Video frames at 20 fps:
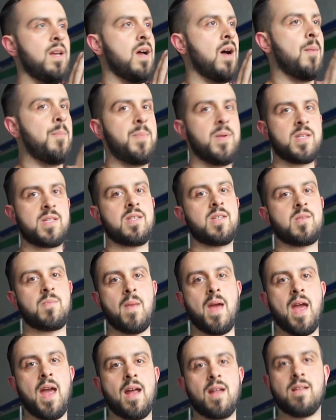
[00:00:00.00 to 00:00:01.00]
a
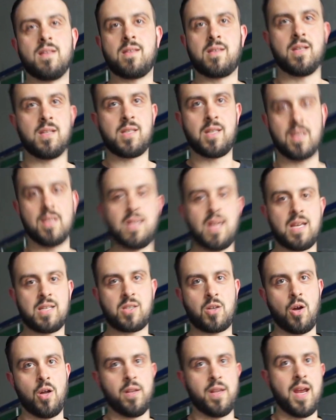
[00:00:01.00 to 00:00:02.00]
businessman, sits at a
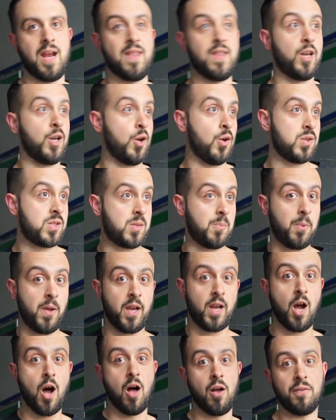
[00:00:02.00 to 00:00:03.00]
desk all day and then goes to play
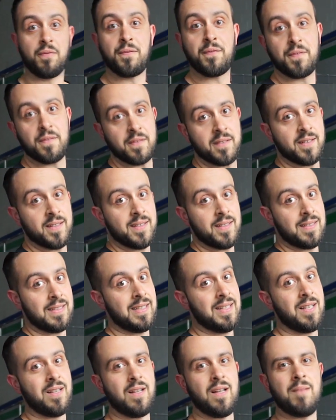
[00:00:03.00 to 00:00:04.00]
golf.
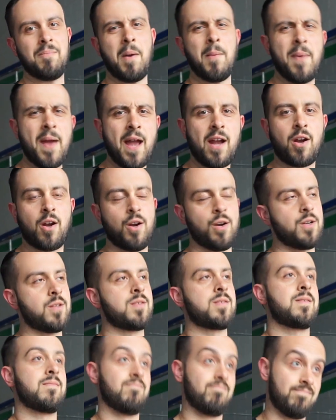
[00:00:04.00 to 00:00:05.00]
My back
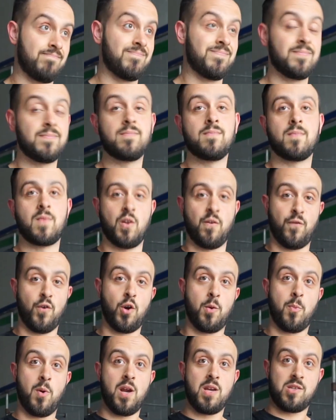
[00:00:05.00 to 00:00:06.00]
hurts. Your
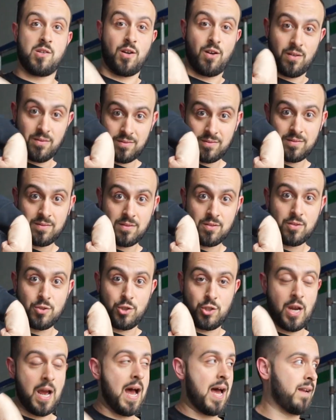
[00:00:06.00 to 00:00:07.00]
vertebrae are
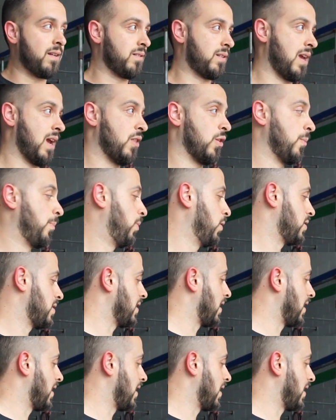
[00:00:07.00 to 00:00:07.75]
shot, okay? They're put